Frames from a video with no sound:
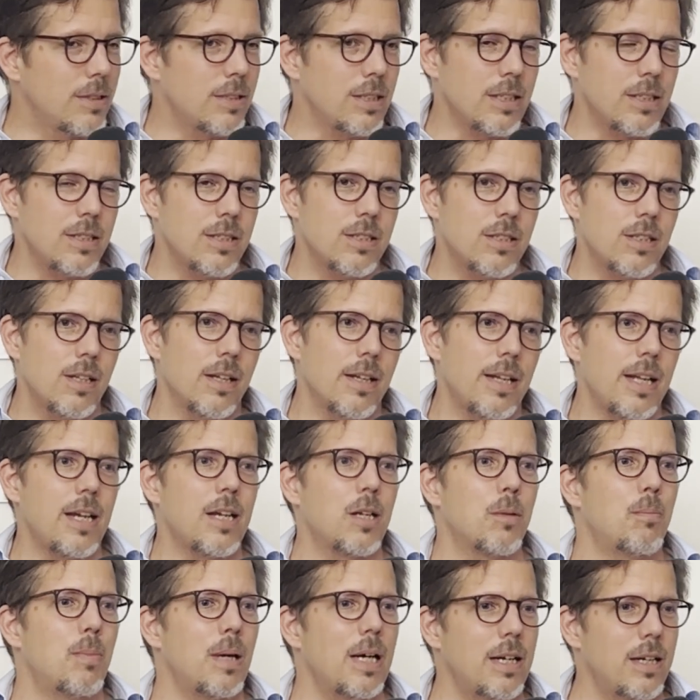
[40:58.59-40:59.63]
that is
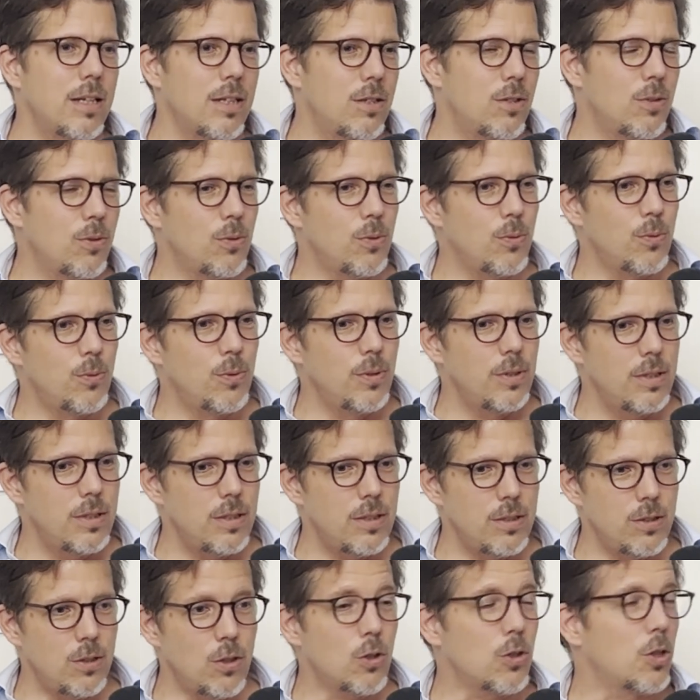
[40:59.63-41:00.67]
linked back to
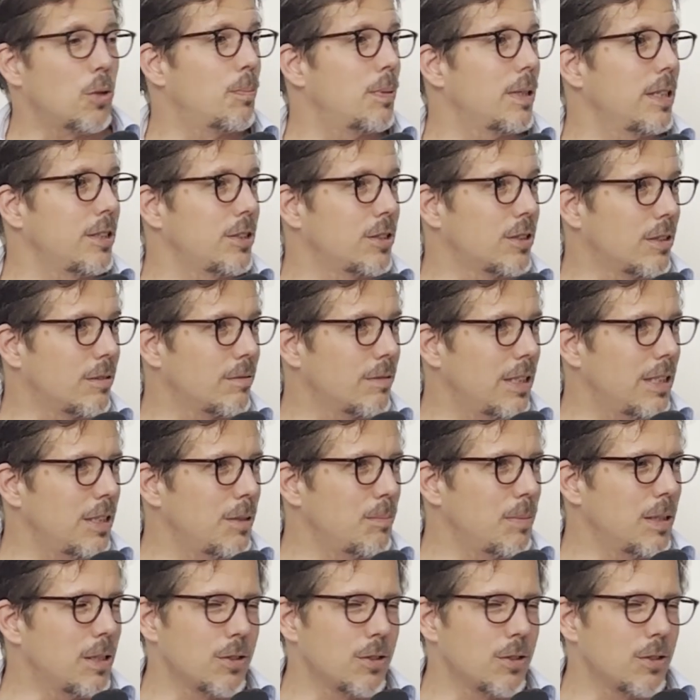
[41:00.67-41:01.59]
the occupation, right?